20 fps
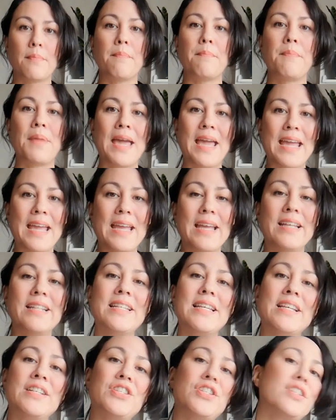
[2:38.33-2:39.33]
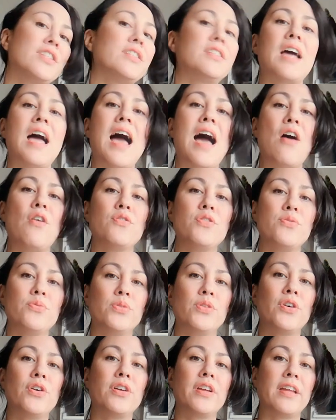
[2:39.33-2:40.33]
Pay attention to how
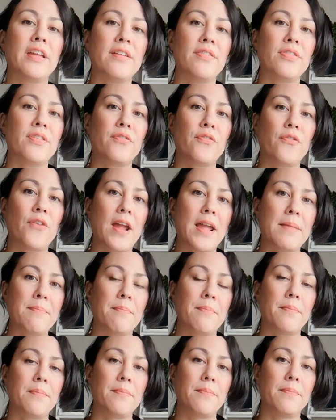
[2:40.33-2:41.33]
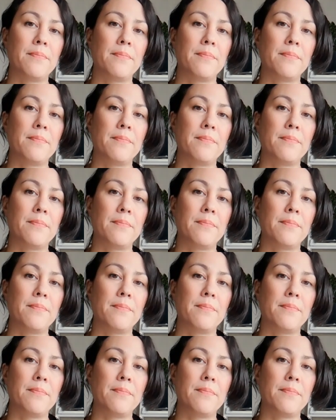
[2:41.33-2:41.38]
you look in the frame.